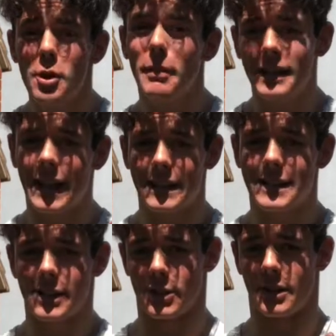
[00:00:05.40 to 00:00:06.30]
you make that
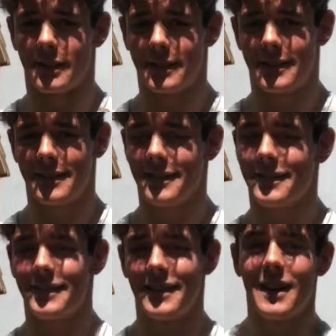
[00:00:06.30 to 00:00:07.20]
decision,
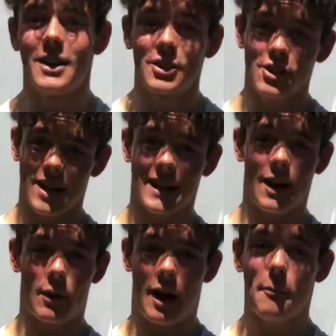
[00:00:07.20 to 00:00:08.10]
just check
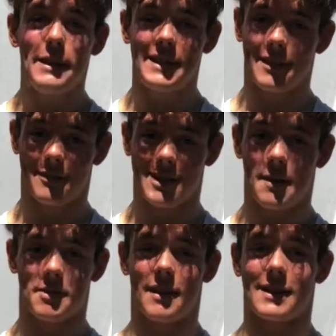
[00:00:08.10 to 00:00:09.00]
out how many different
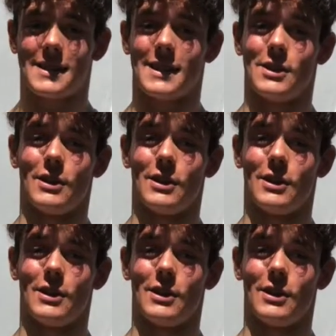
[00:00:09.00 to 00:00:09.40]
types of handstands you